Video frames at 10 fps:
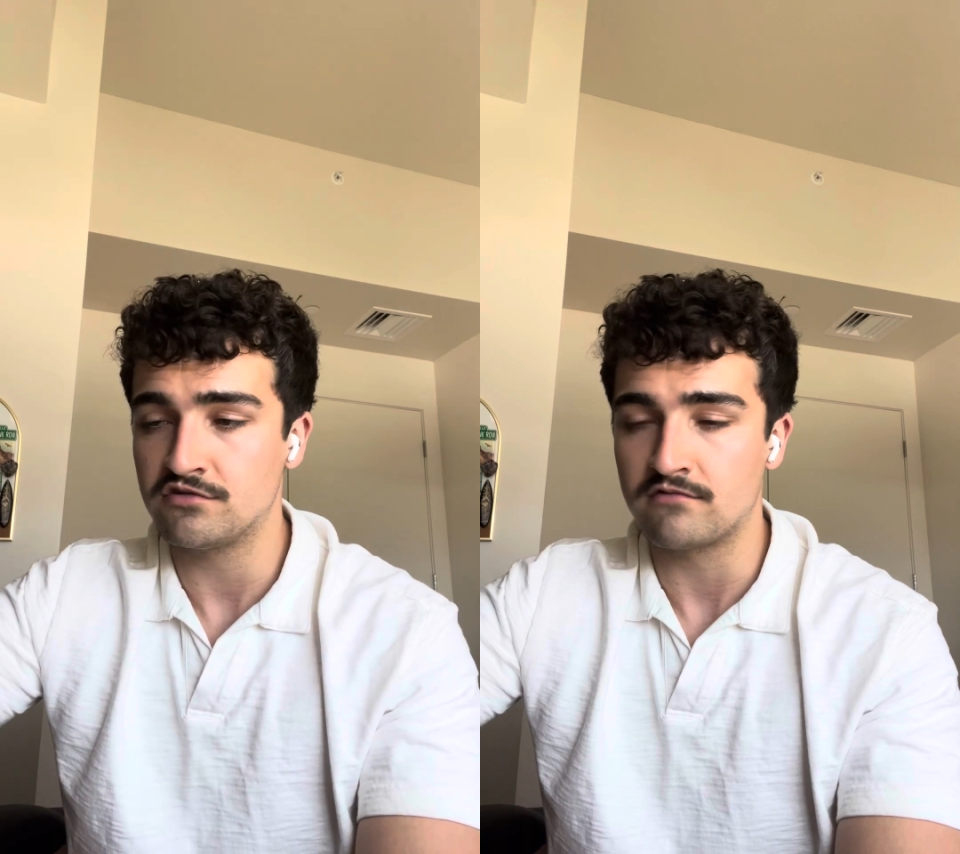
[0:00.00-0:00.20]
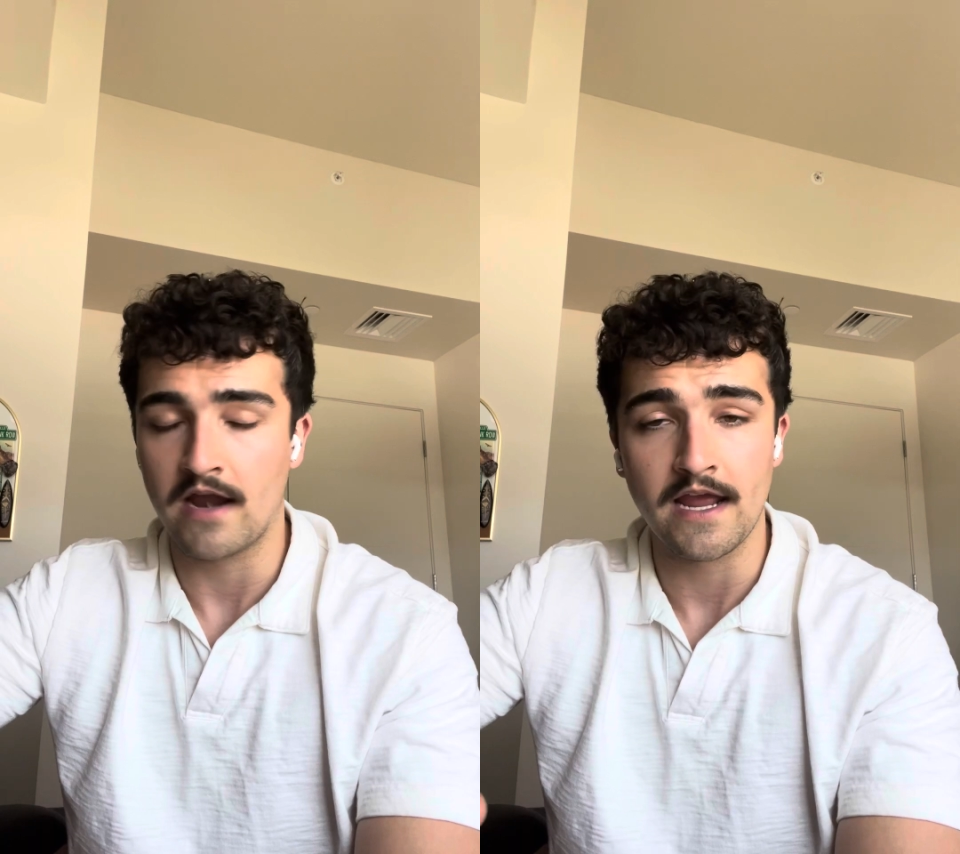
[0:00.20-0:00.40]

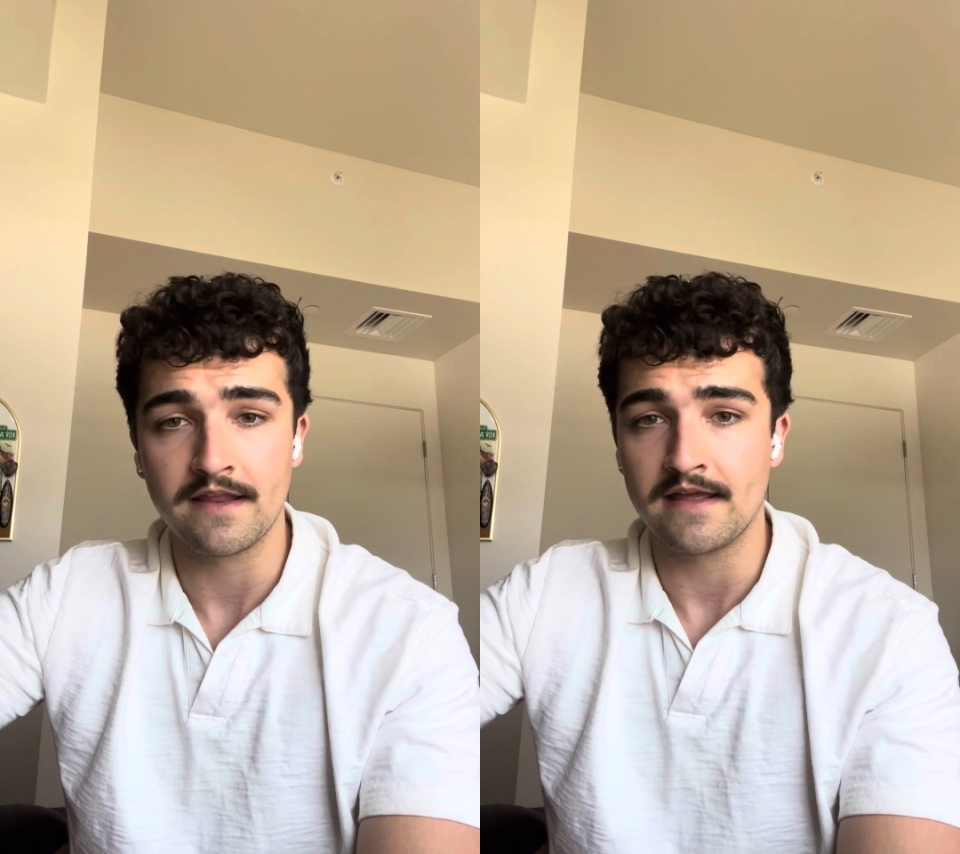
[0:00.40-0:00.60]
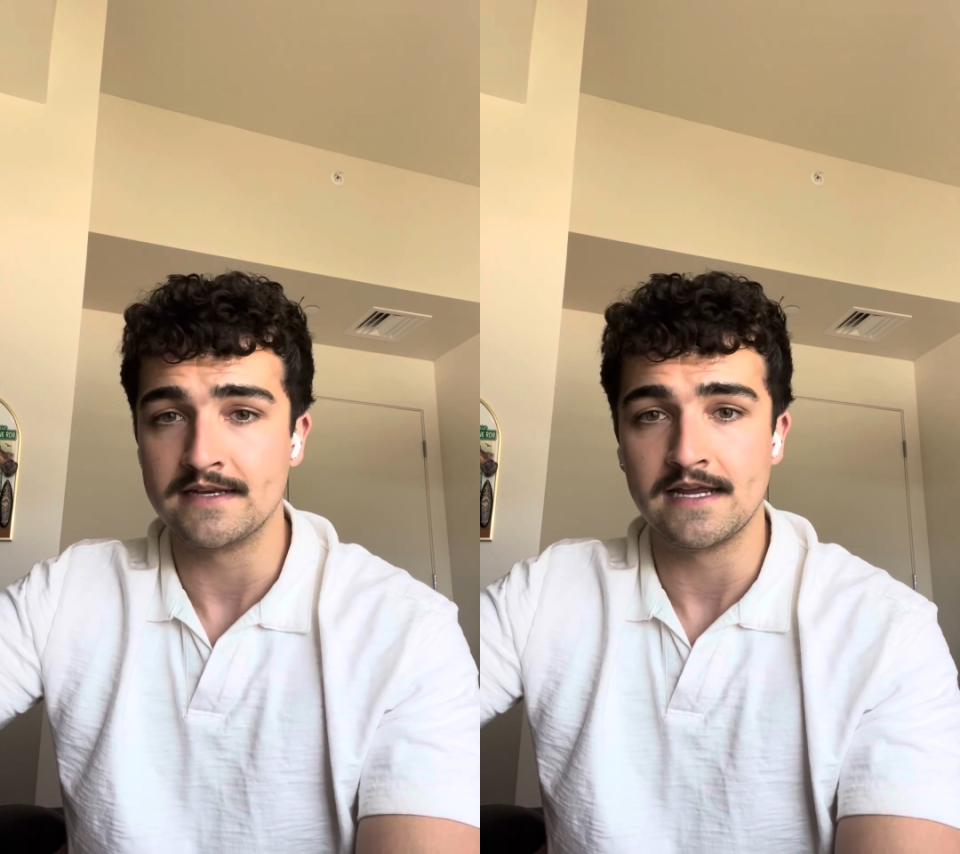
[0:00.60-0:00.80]
right into
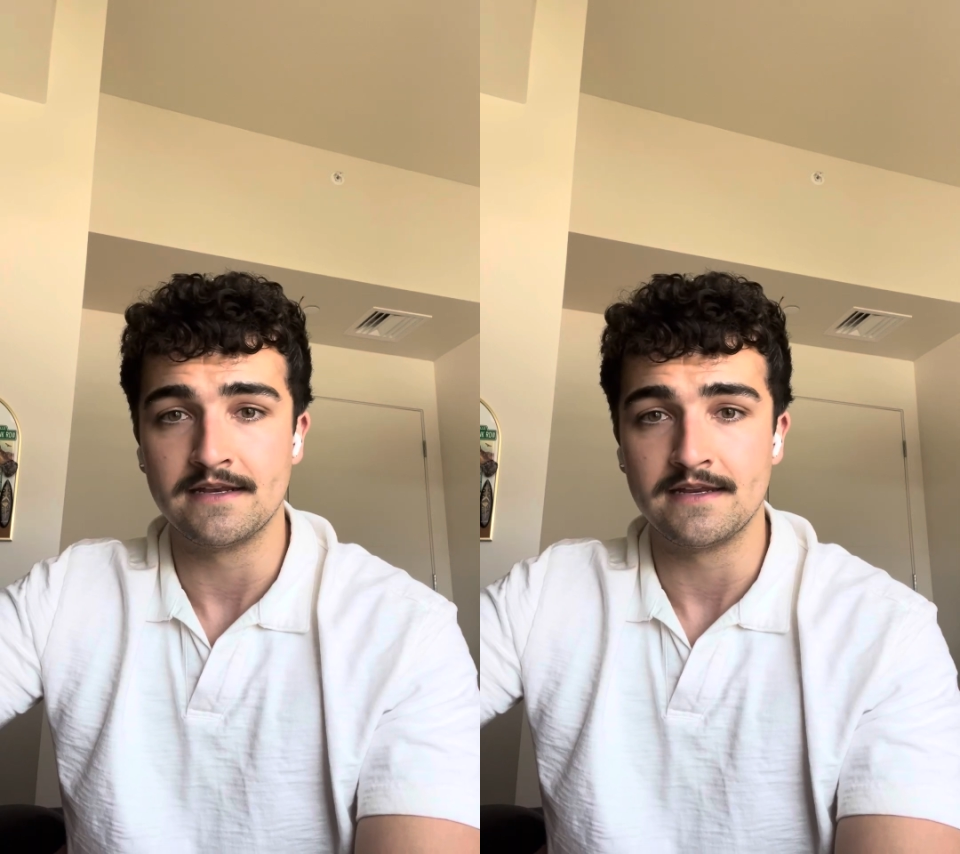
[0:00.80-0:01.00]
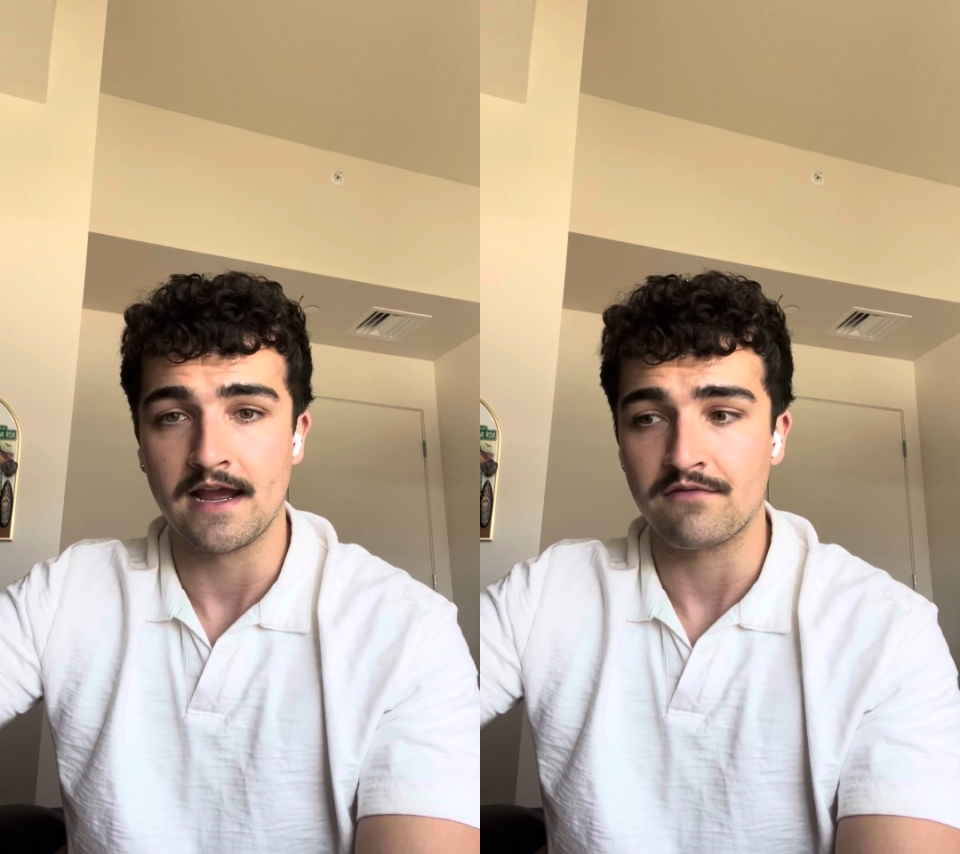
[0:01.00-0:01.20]
that
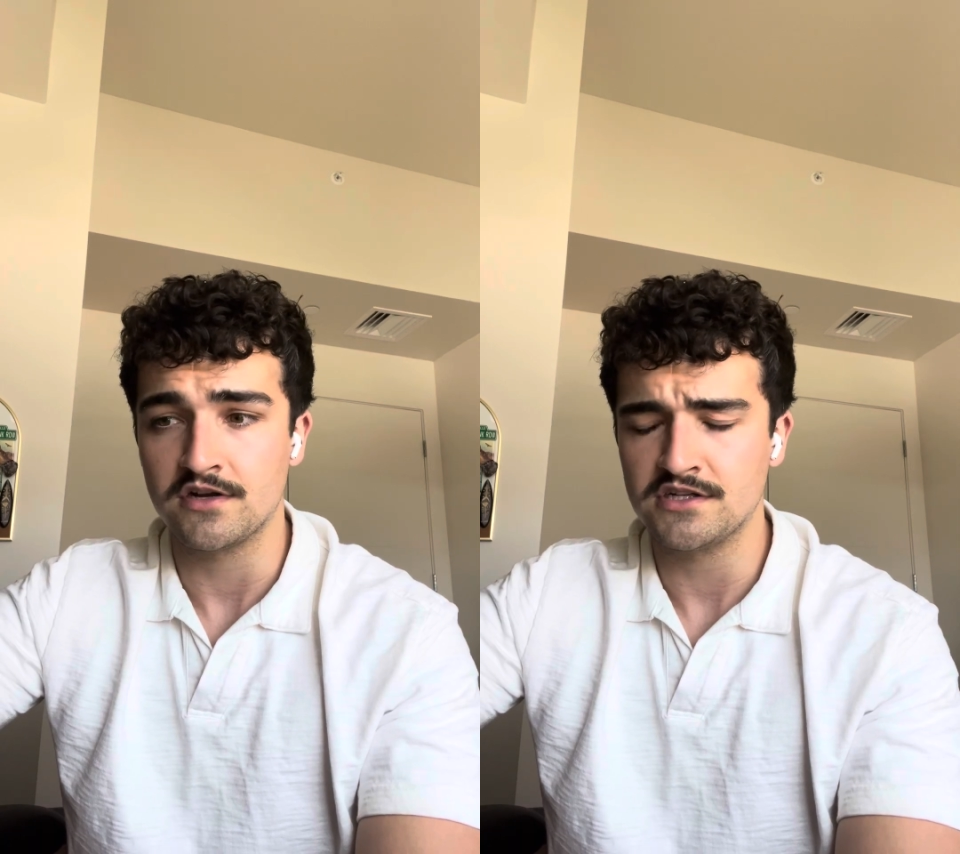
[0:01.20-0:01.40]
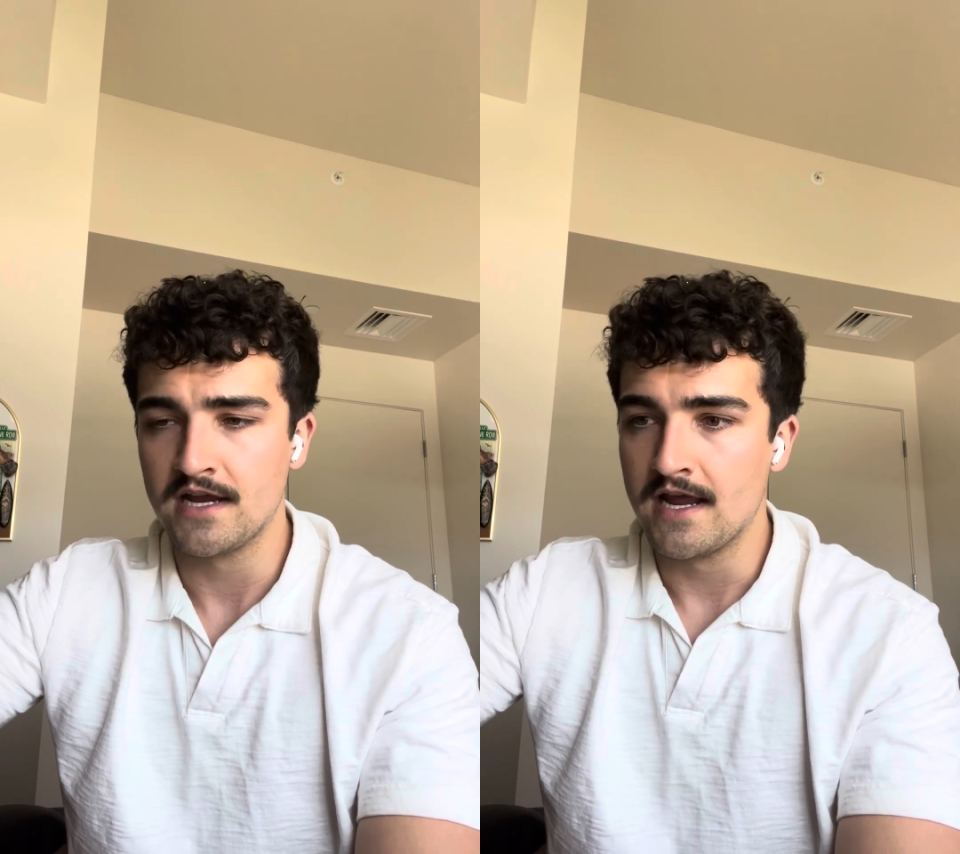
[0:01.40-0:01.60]
DAT average.